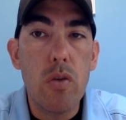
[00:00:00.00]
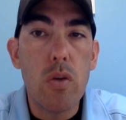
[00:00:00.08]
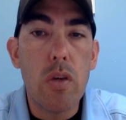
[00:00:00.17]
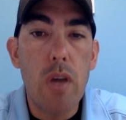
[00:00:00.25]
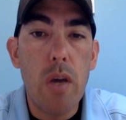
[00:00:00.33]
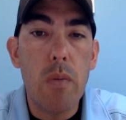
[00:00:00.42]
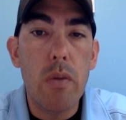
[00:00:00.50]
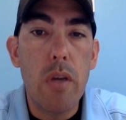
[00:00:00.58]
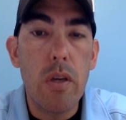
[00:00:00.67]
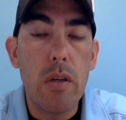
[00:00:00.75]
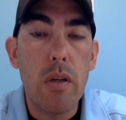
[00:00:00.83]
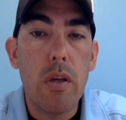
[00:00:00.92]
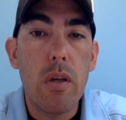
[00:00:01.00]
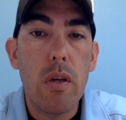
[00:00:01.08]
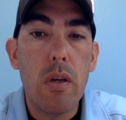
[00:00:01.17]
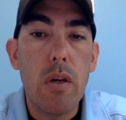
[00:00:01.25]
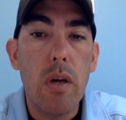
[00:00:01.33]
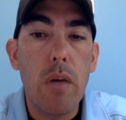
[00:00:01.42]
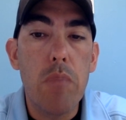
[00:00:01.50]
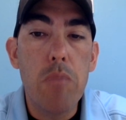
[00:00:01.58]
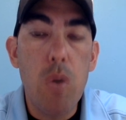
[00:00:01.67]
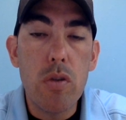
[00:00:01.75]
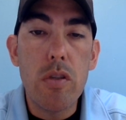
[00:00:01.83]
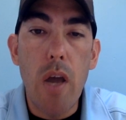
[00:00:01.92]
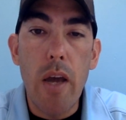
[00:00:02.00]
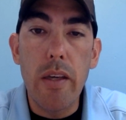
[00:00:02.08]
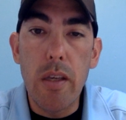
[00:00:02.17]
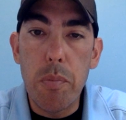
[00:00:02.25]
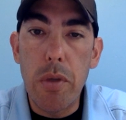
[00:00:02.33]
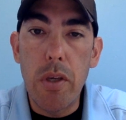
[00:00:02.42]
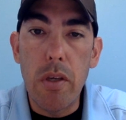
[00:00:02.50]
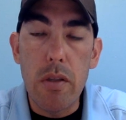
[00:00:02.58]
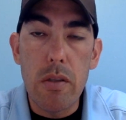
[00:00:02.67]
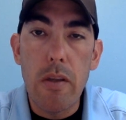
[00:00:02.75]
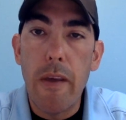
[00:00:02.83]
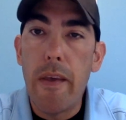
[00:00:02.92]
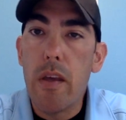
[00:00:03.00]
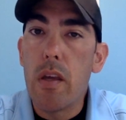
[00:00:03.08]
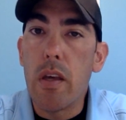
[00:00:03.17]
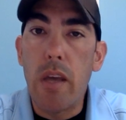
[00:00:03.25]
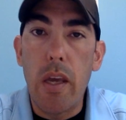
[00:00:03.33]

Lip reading: we do accommodate most IEPs.